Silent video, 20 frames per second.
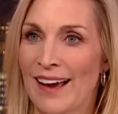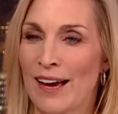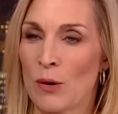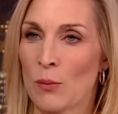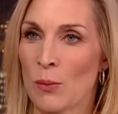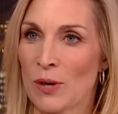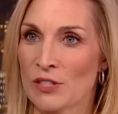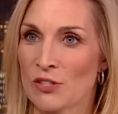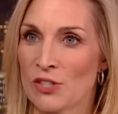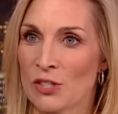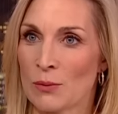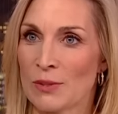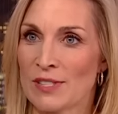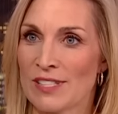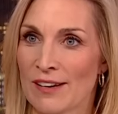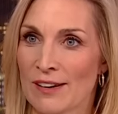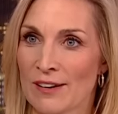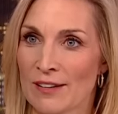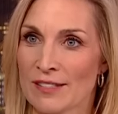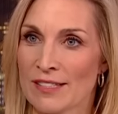When she was
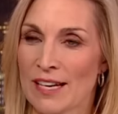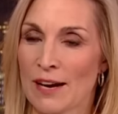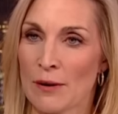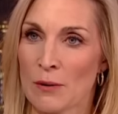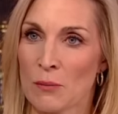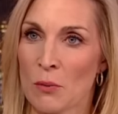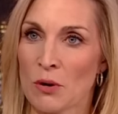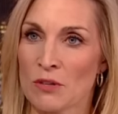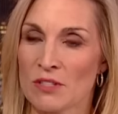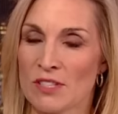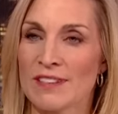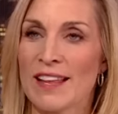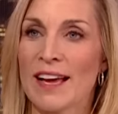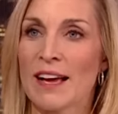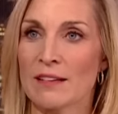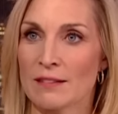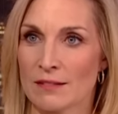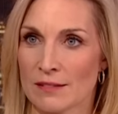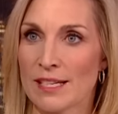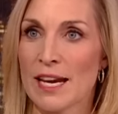asked how he was. And
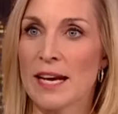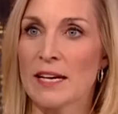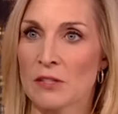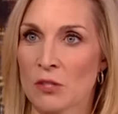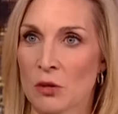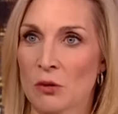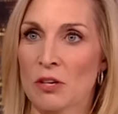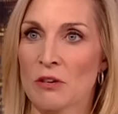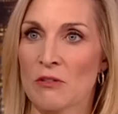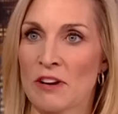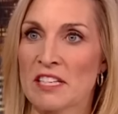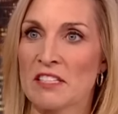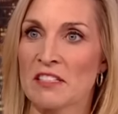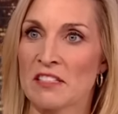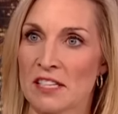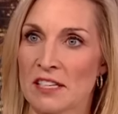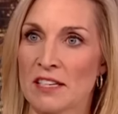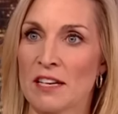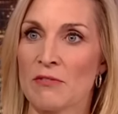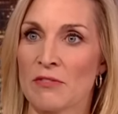that takes on a greater
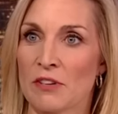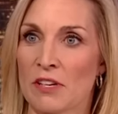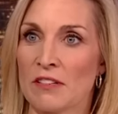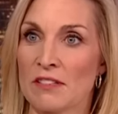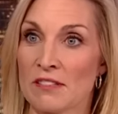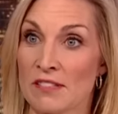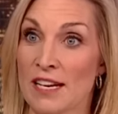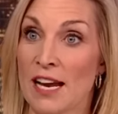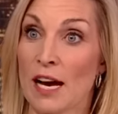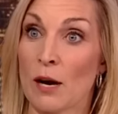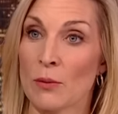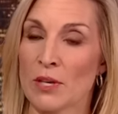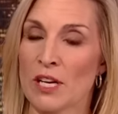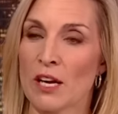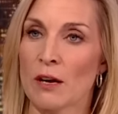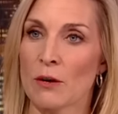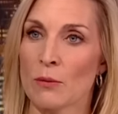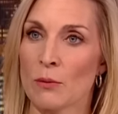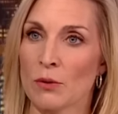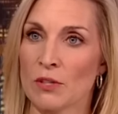significance. Now we
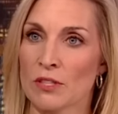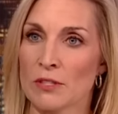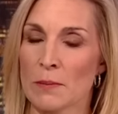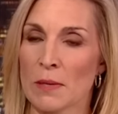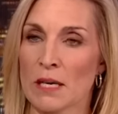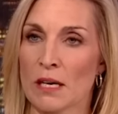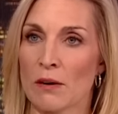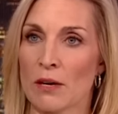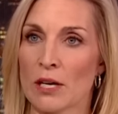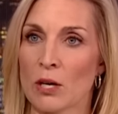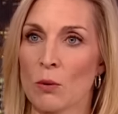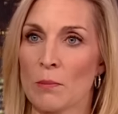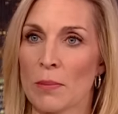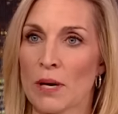know what has been going on